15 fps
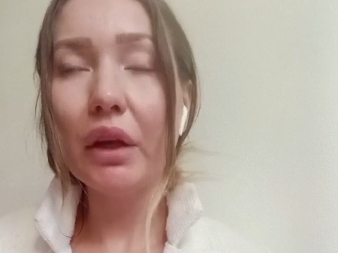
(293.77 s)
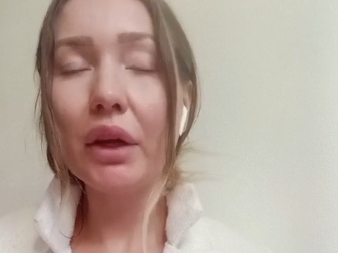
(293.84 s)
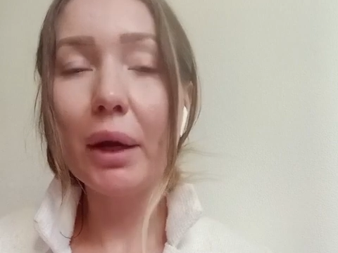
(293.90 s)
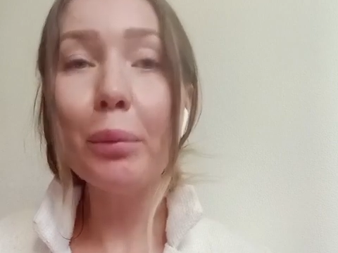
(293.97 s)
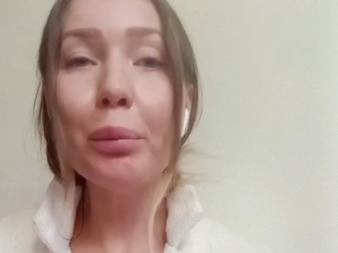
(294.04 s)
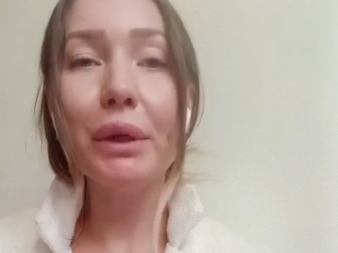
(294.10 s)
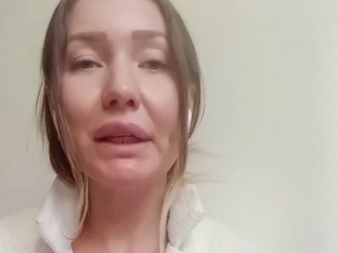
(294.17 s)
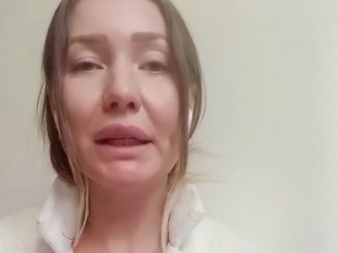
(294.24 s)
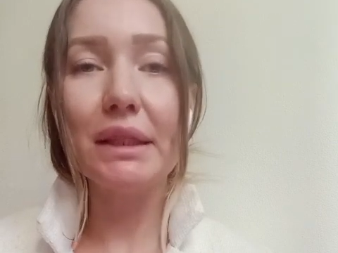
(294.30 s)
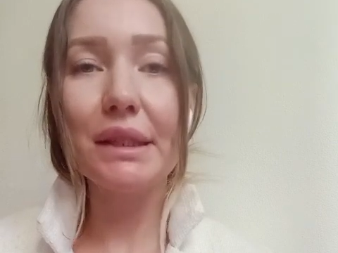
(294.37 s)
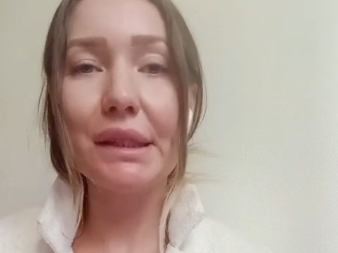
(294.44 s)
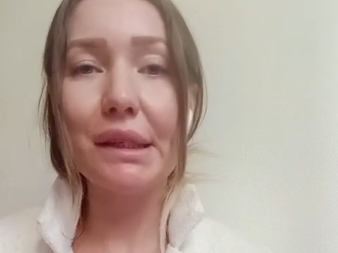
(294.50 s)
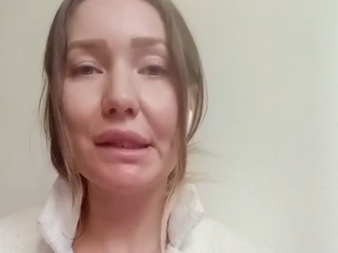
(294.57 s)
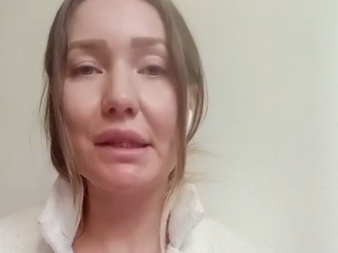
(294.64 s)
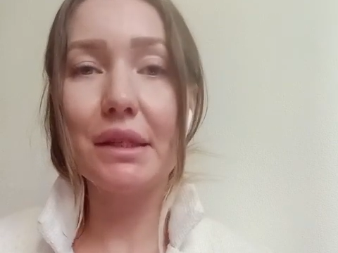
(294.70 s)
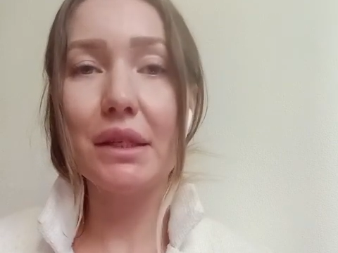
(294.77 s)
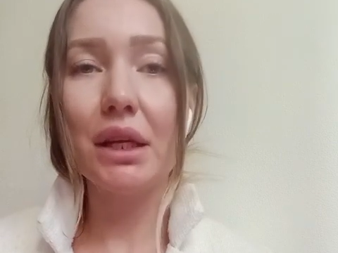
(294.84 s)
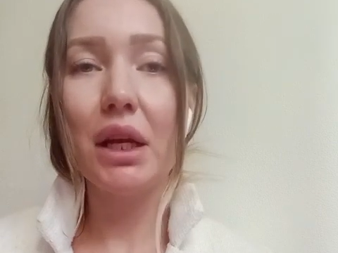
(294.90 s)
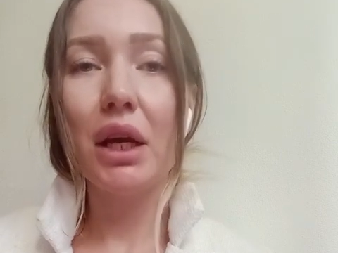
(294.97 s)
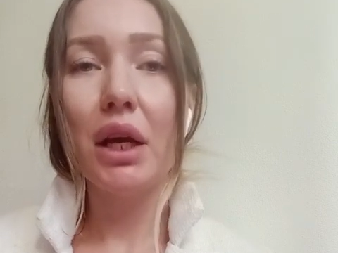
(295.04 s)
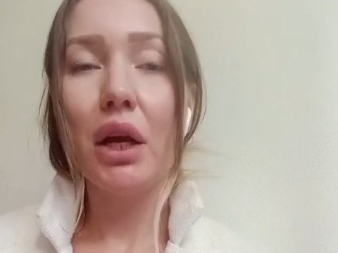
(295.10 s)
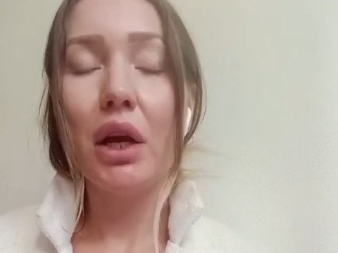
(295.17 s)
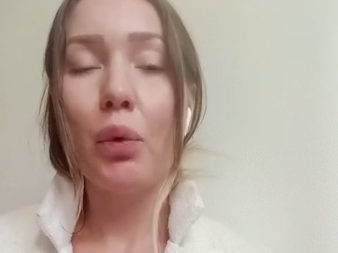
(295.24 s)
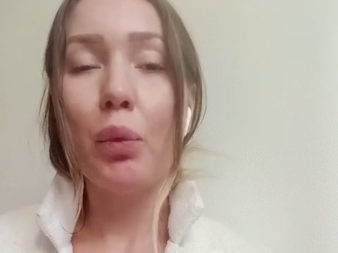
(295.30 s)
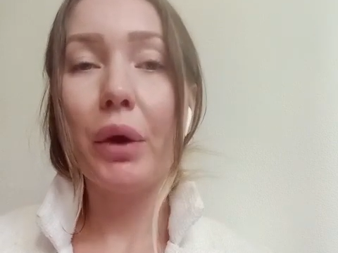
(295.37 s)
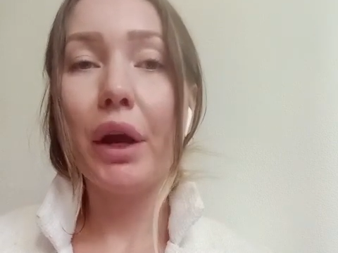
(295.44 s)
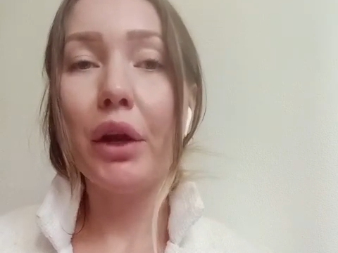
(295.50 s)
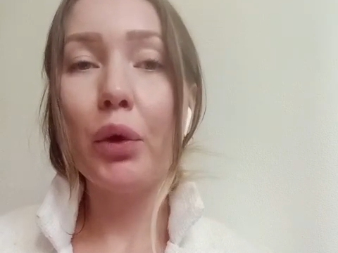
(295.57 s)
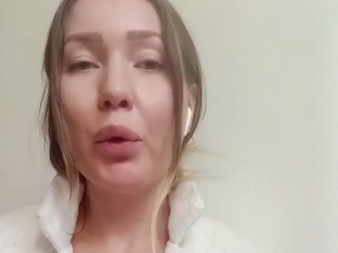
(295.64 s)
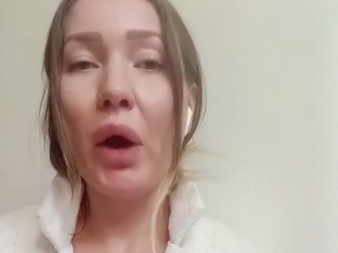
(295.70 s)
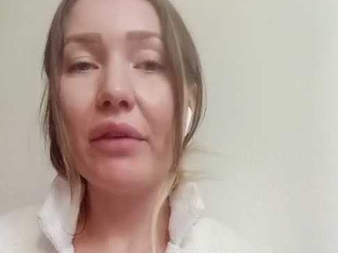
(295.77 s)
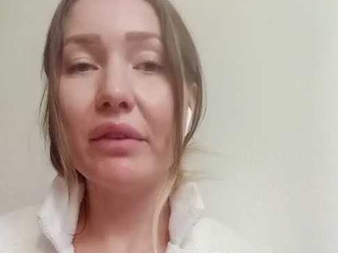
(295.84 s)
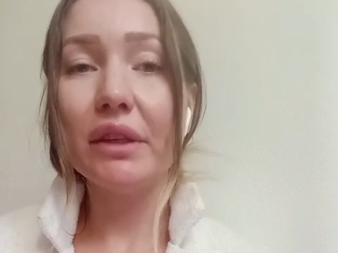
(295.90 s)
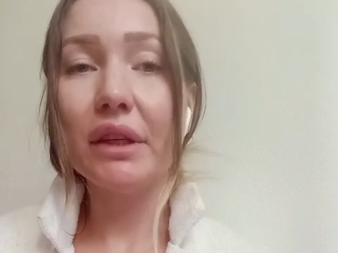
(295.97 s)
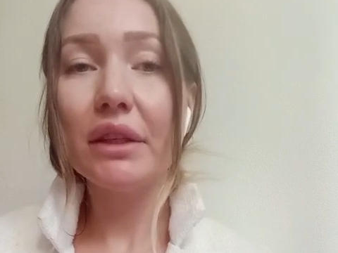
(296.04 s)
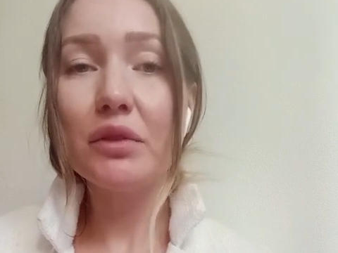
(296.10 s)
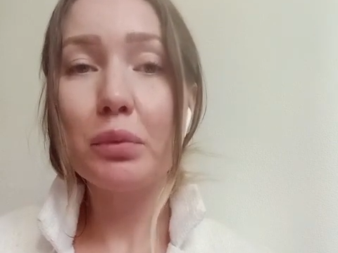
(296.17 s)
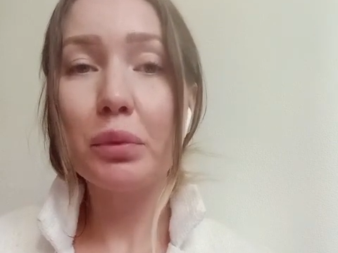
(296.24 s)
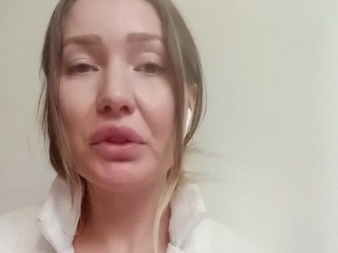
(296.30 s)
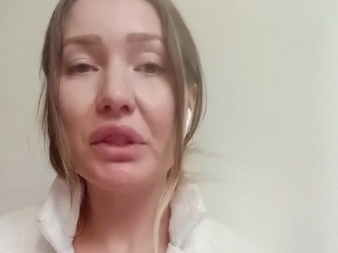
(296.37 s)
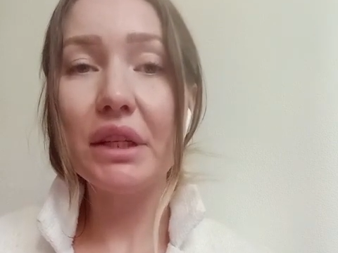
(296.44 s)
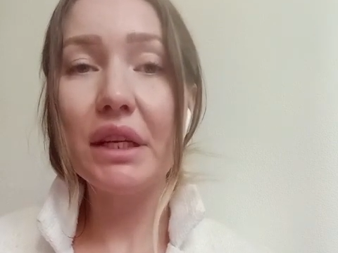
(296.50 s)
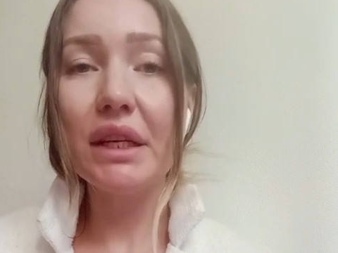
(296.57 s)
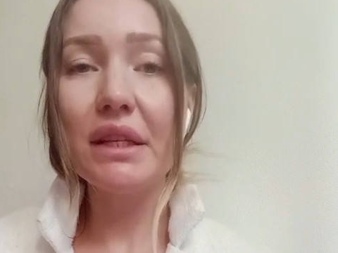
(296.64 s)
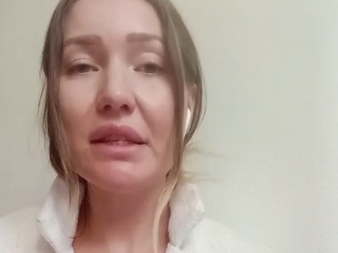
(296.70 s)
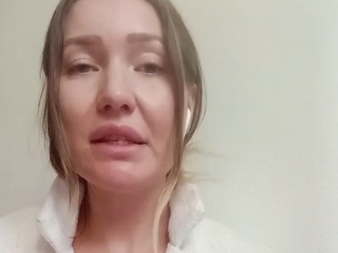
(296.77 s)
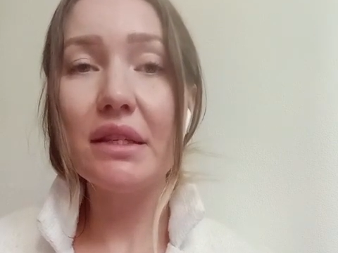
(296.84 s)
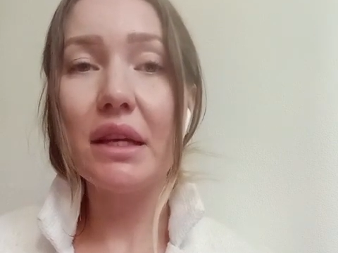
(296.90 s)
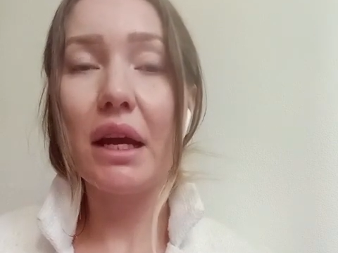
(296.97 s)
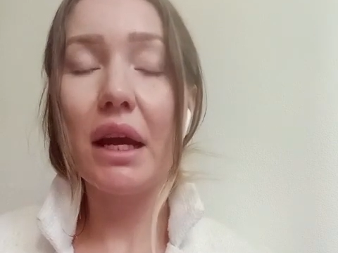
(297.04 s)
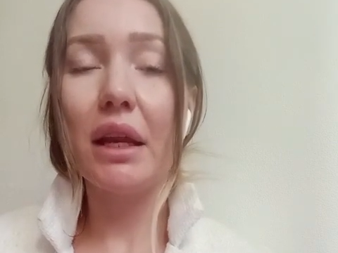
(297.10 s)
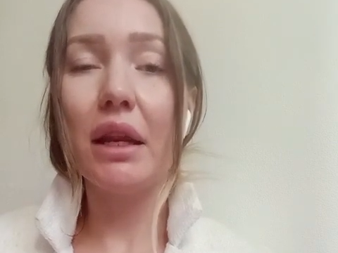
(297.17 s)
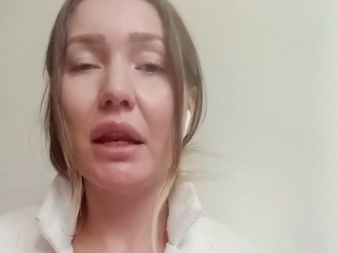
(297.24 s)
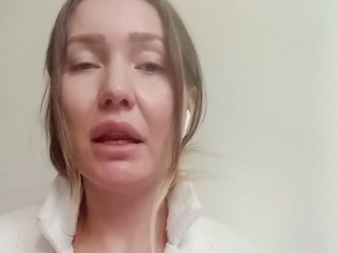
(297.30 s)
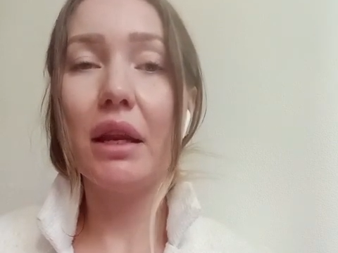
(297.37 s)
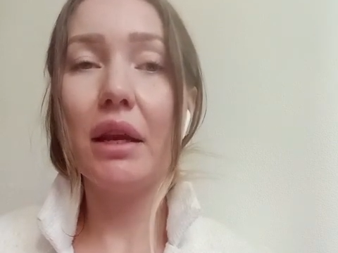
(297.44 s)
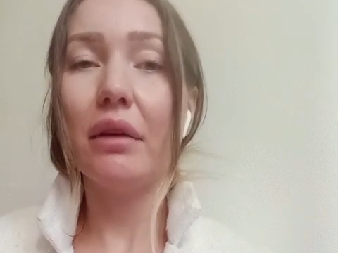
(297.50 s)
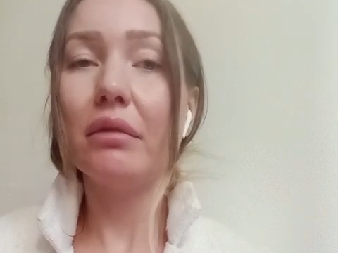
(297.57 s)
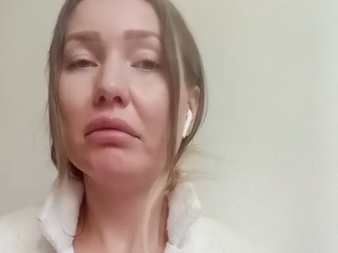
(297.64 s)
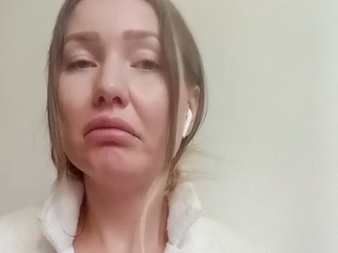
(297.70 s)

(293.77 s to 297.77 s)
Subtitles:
competencies, where you have an expertise and